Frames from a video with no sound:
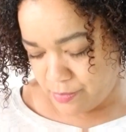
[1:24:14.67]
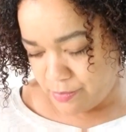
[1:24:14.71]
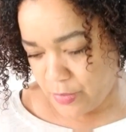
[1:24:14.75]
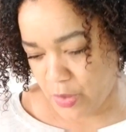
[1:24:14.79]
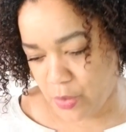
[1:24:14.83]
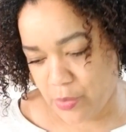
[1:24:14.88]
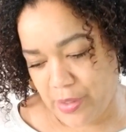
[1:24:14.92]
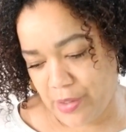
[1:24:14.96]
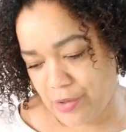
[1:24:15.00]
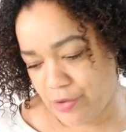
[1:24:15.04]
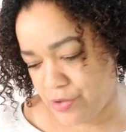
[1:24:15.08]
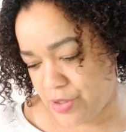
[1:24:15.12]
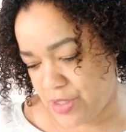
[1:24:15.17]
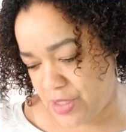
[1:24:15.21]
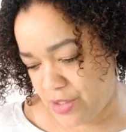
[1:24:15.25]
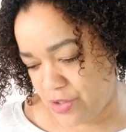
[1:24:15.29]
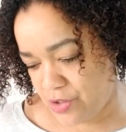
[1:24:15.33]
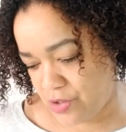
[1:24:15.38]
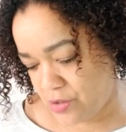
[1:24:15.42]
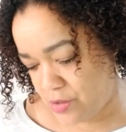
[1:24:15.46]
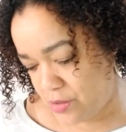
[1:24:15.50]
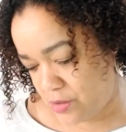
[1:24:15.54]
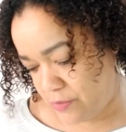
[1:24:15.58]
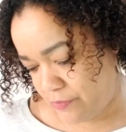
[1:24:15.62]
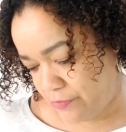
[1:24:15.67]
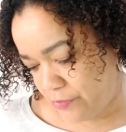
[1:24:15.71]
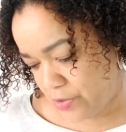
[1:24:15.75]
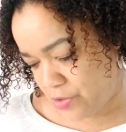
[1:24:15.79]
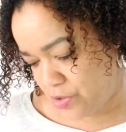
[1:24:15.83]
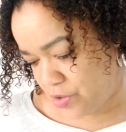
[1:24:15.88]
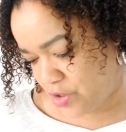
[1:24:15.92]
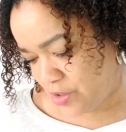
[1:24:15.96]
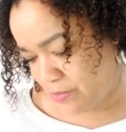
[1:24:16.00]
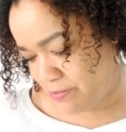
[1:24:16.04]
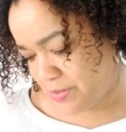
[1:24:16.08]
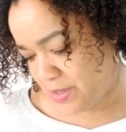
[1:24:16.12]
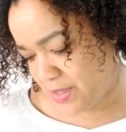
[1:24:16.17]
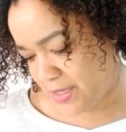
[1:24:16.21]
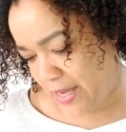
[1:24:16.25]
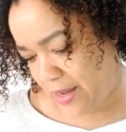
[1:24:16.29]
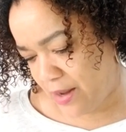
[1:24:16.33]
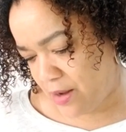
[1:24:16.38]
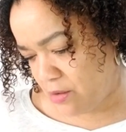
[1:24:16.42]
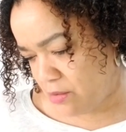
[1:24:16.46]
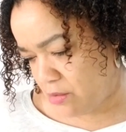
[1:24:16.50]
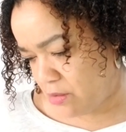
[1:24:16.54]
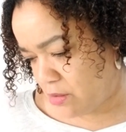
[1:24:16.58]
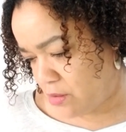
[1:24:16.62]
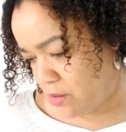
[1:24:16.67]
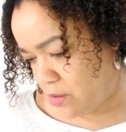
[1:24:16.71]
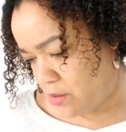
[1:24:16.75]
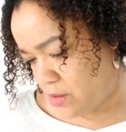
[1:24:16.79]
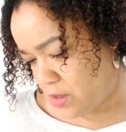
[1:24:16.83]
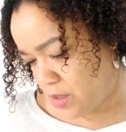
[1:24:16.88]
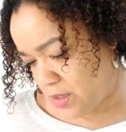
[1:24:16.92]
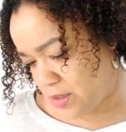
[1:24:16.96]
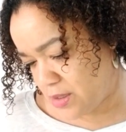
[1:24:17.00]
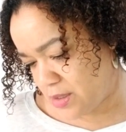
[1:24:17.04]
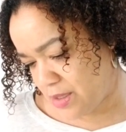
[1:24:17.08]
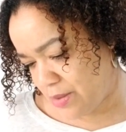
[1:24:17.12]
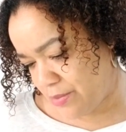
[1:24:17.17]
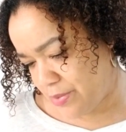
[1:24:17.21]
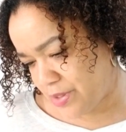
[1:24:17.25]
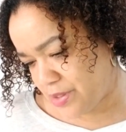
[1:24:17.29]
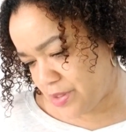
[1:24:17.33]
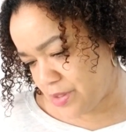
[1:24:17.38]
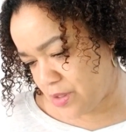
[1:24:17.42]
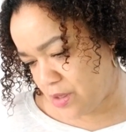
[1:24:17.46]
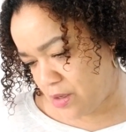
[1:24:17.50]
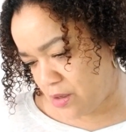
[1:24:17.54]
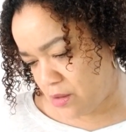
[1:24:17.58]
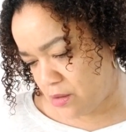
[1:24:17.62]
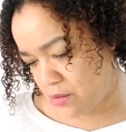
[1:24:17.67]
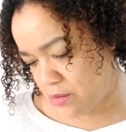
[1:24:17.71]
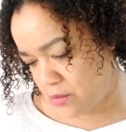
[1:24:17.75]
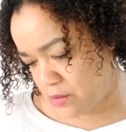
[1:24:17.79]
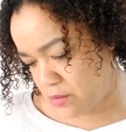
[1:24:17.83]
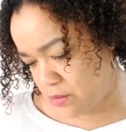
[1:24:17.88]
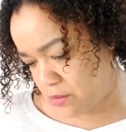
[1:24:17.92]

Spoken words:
Quaker Seasons of Friendship sound. That's not what it's called.